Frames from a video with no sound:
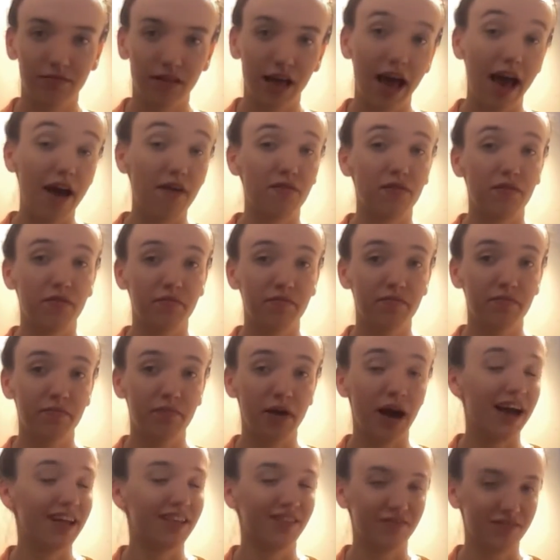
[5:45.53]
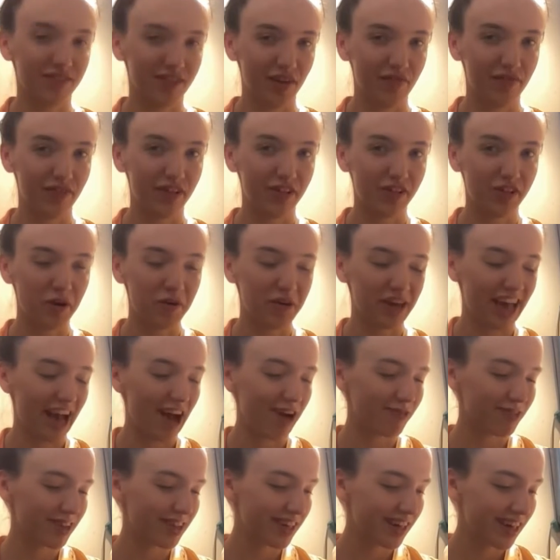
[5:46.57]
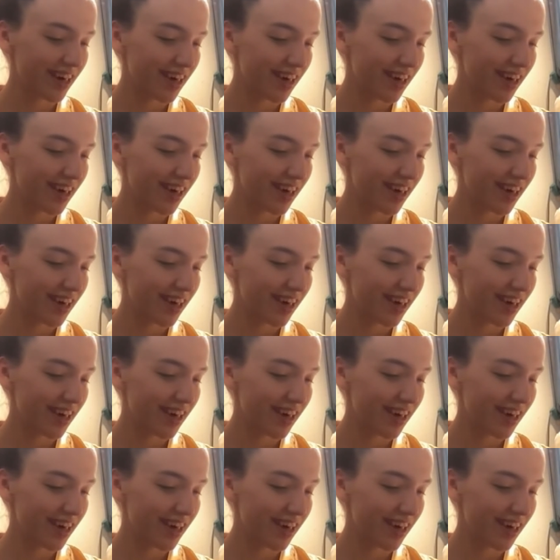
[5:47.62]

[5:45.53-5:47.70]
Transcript: have a pile of stuff that's going out.